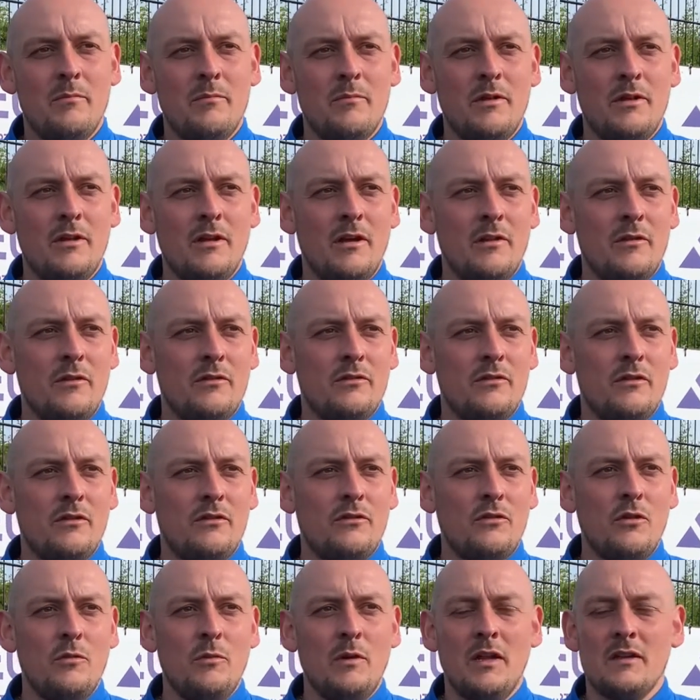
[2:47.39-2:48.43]
You know, there's
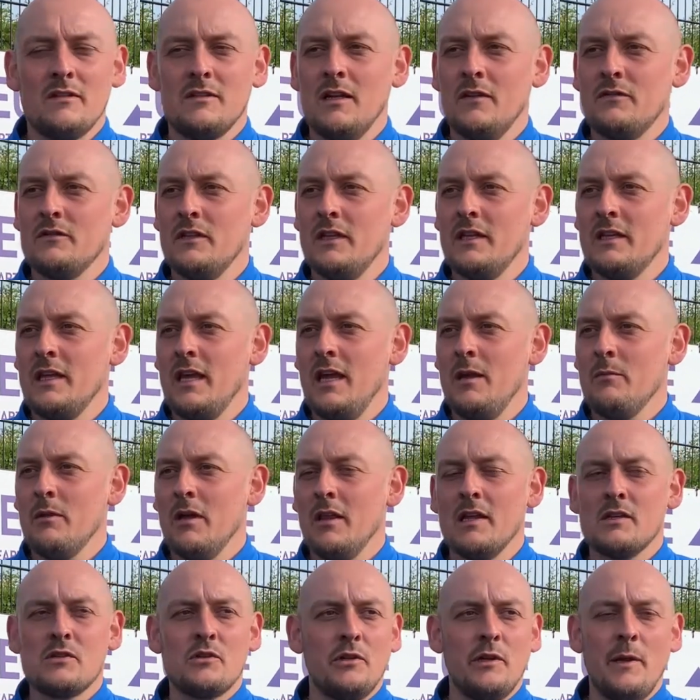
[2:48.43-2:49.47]
2 minutes left of the game now.
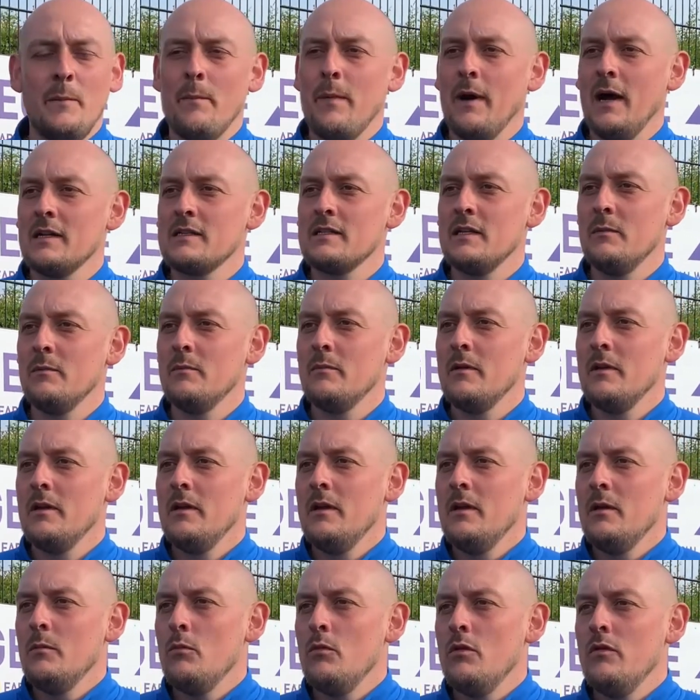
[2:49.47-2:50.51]
That's going to impact him
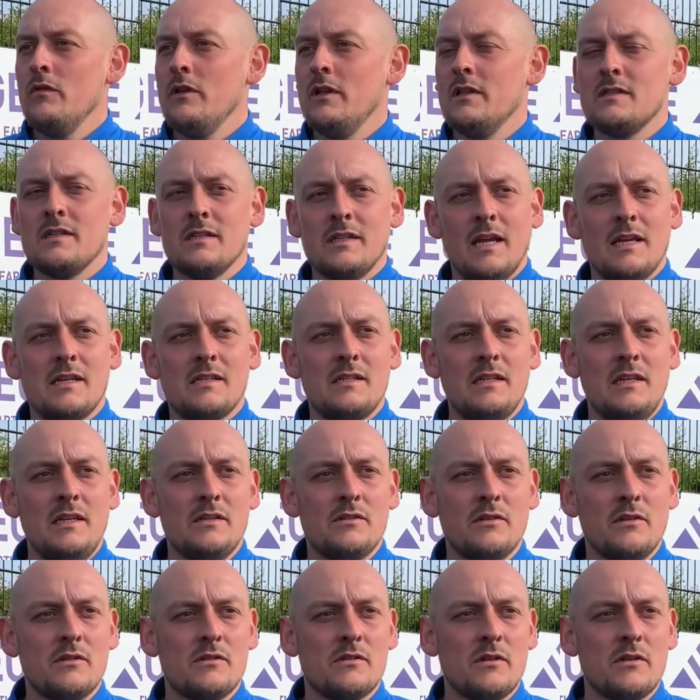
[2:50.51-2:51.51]
moving into next season.